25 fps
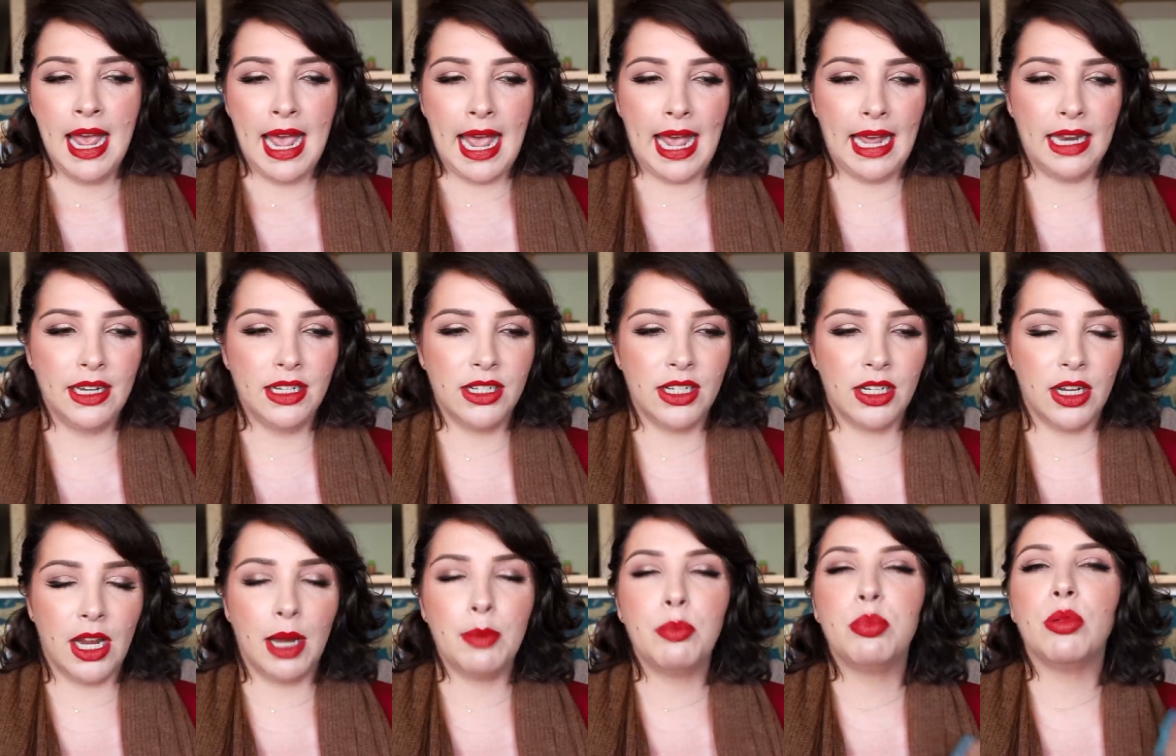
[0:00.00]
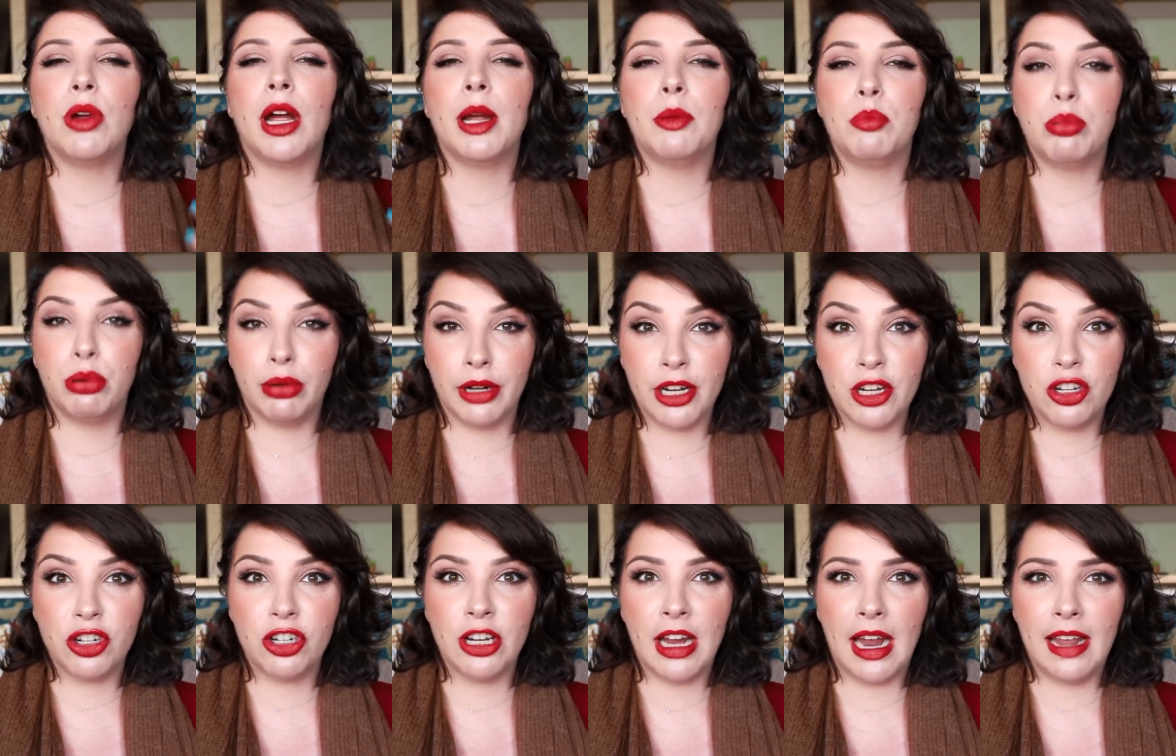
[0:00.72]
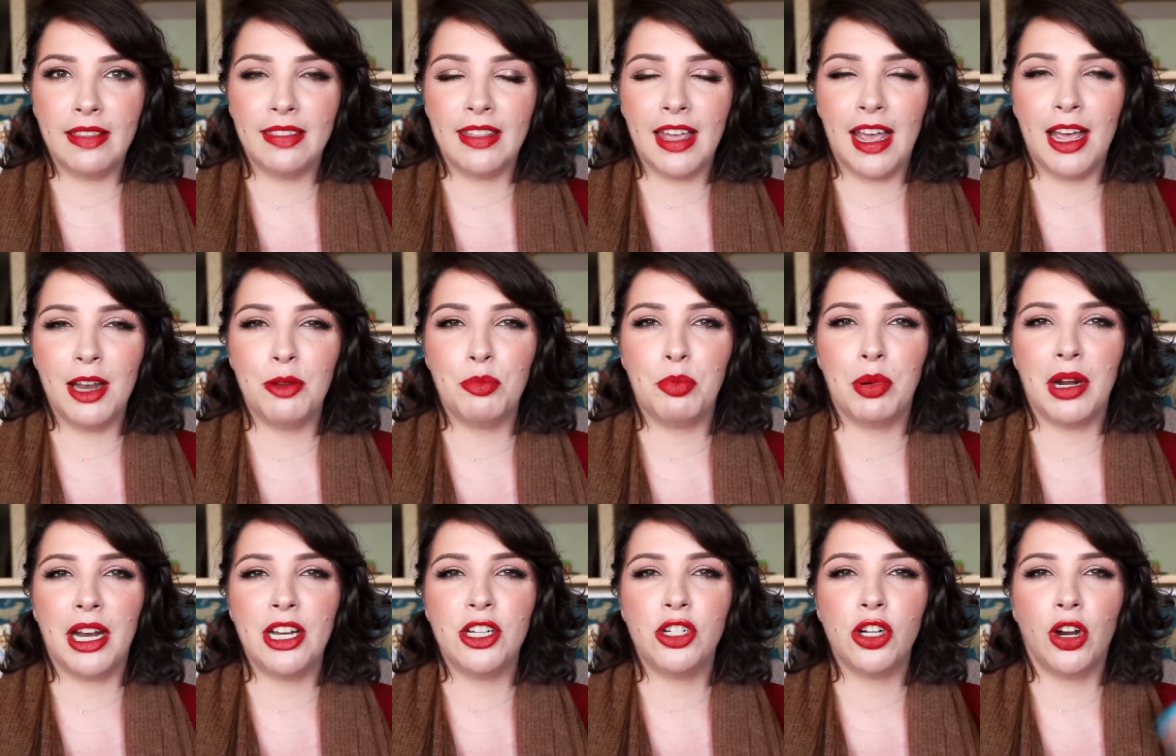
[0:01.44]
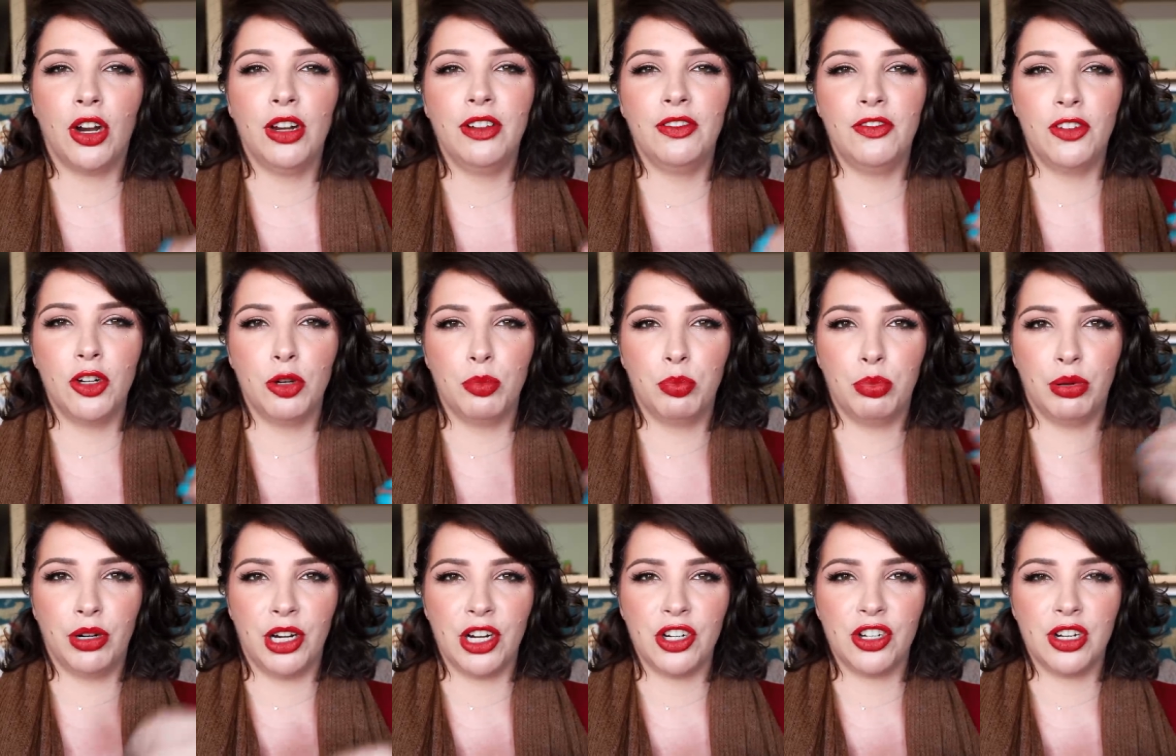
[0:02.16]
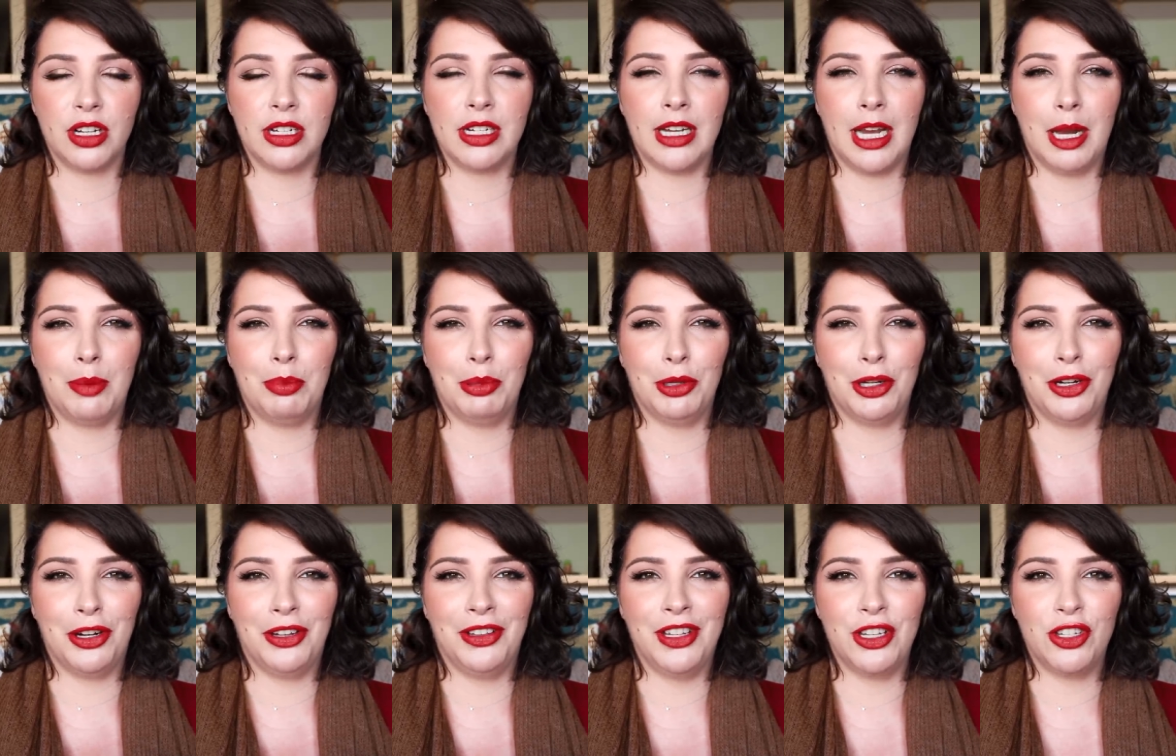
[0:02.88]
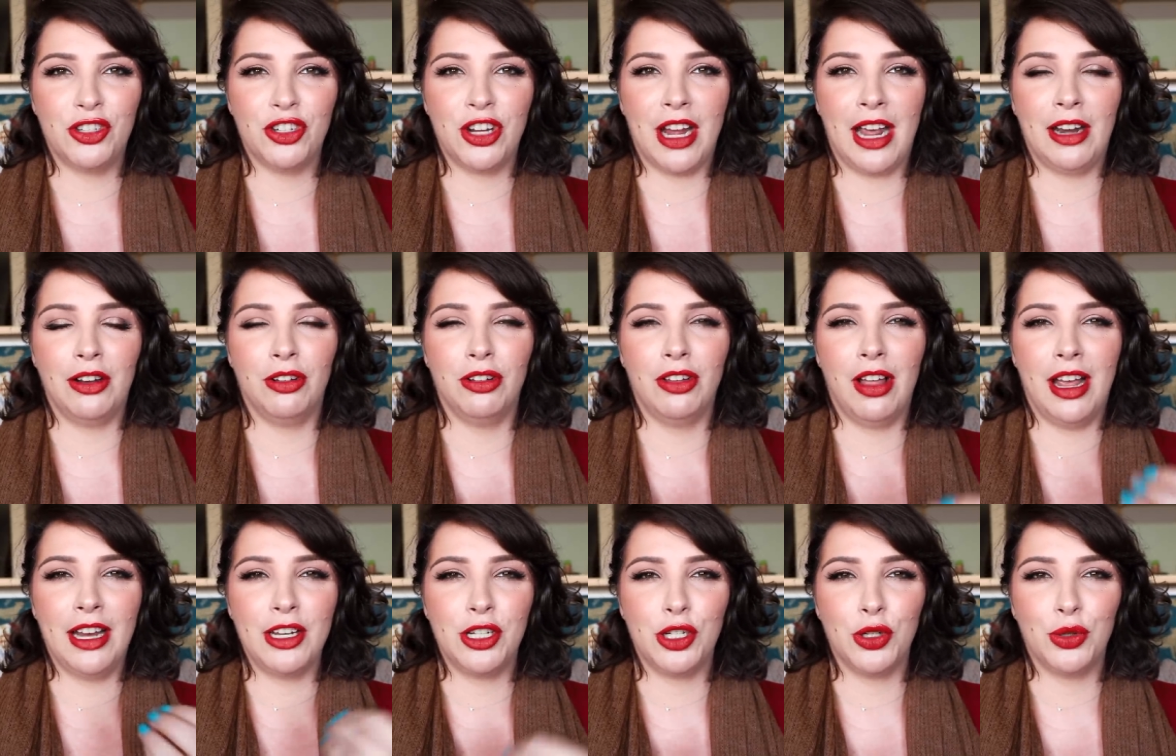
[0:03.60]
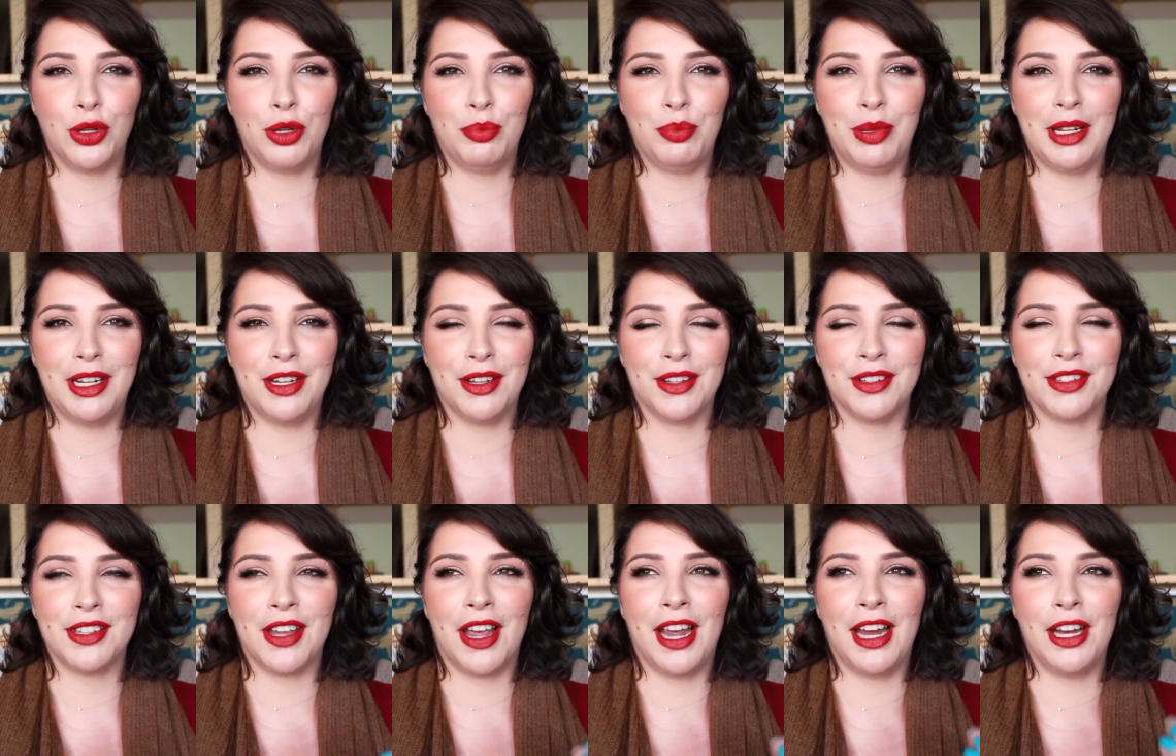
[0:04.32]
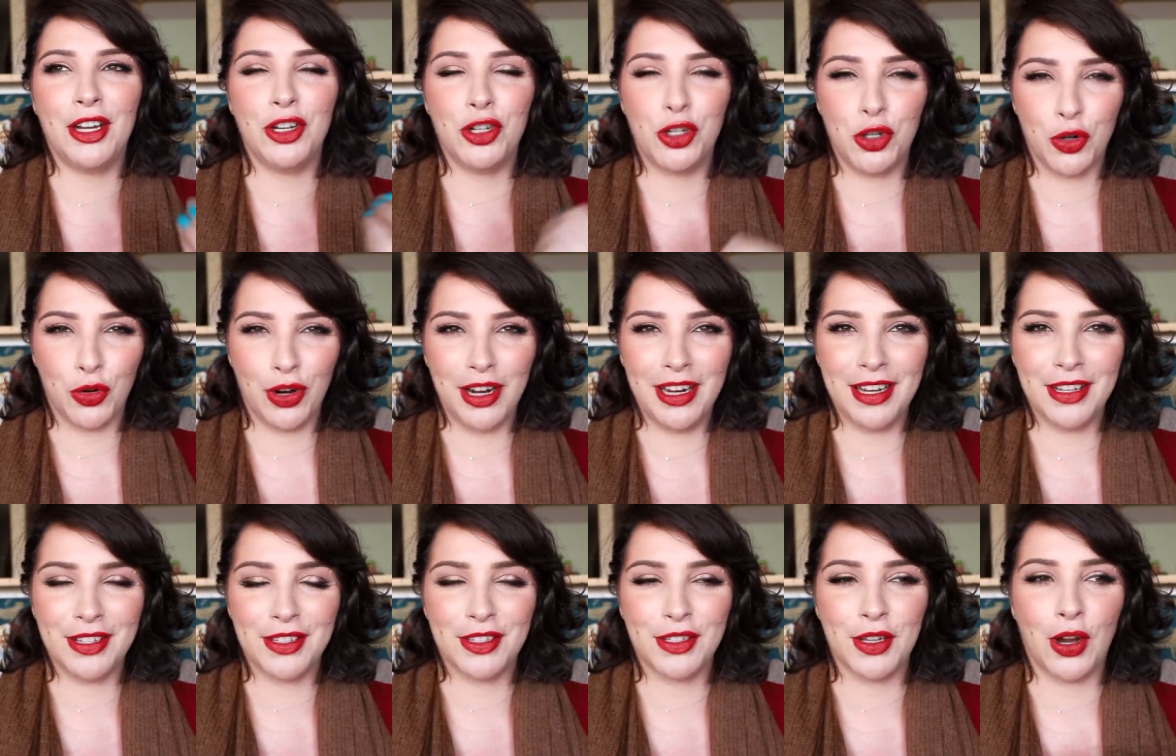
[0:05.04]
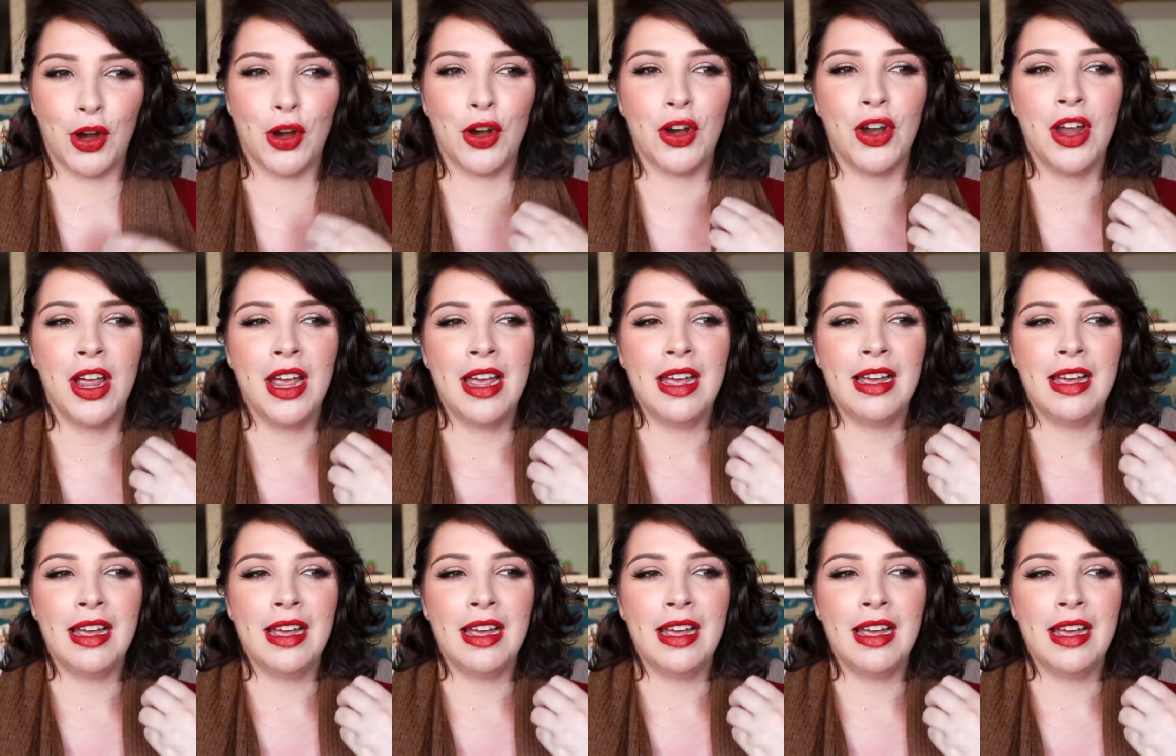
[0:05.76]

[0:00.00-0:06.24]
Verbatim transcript: And I appreciate that, but I don't feel pressure to upload on this channel. I do it because I enjoy it. So